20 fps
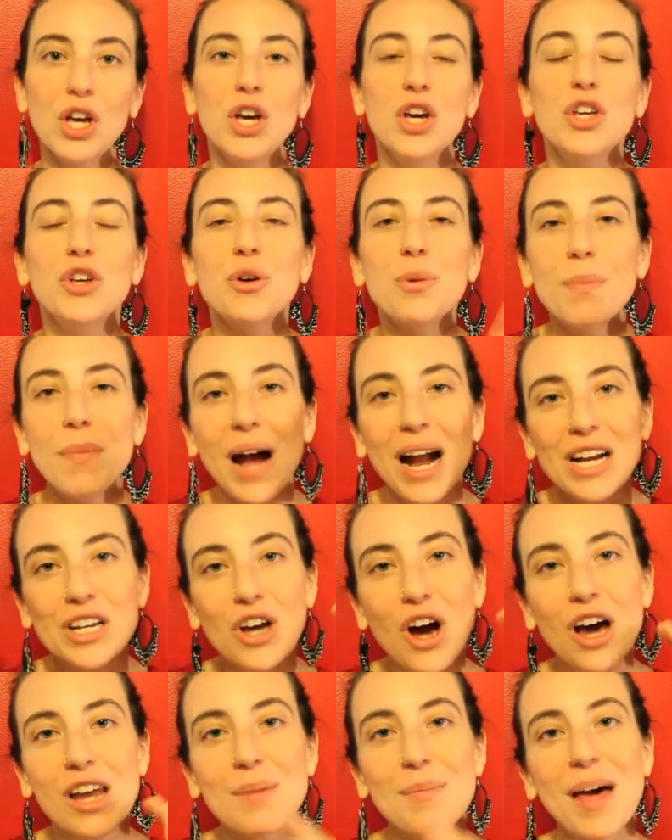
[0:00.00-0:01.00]
your mind
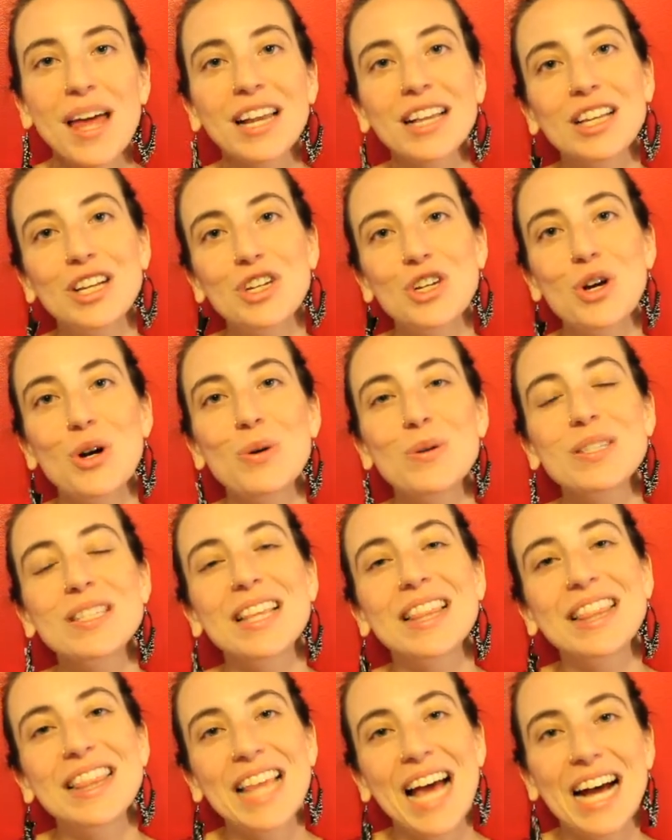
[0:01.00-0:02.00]
automatically knows
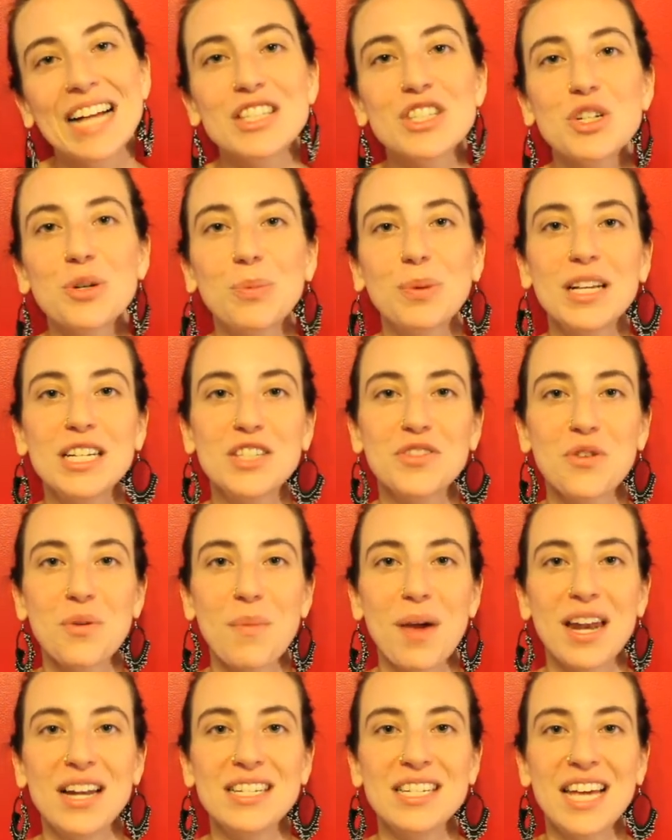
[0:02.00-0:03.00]
that that's your place for
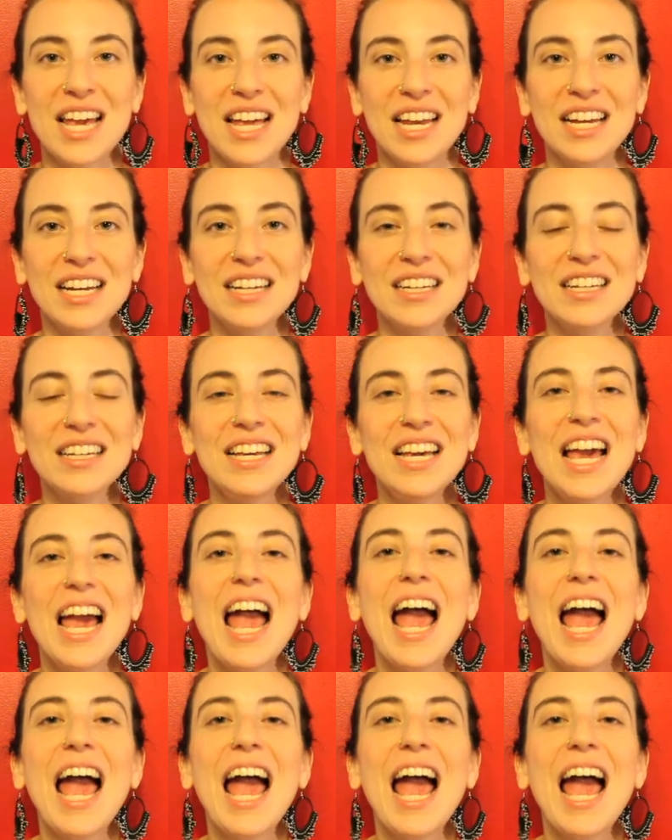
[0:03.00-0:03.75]
meditating,